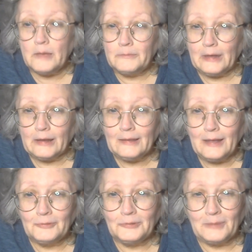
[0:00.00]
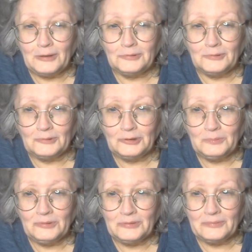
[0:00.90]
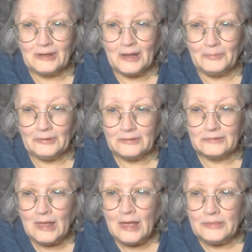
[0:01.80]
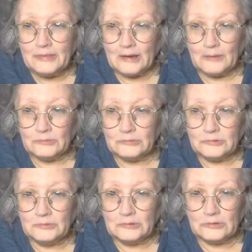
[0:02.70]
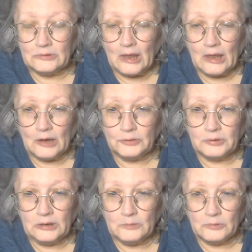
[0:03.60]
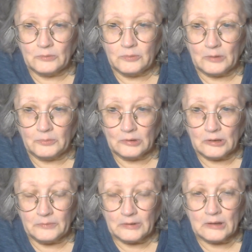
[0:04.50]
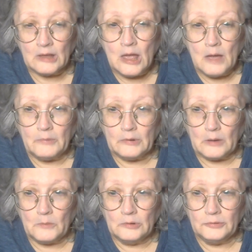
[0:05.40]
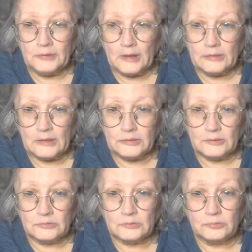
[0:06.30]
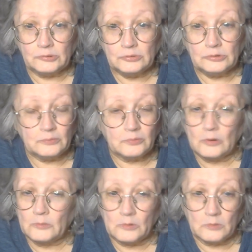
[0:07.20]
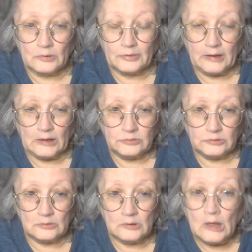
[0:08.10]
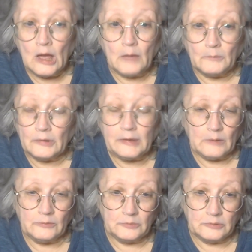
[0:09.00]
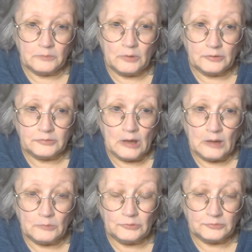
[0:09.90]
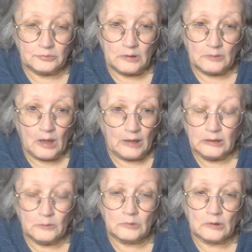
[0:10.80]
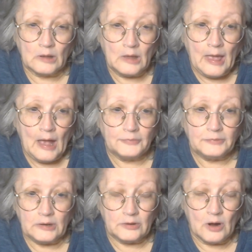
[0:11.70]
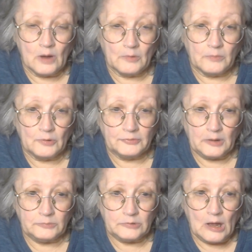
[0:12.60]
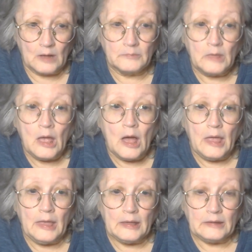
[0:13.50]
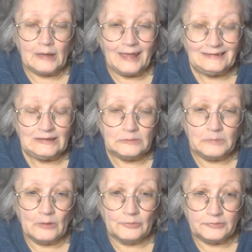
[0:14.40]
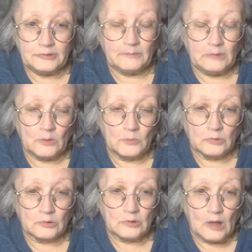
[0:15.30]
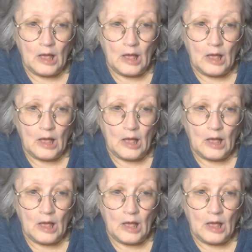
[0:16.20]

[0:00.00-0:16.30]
I'm not allowed to mention which specific companies that I'm doing the AI training work for on Prolific, but I will say that there's usually far more work that I can do. I'm only able to work part-time, which is why I can't work outside of the home a full-time job, and I need to be able to set my own work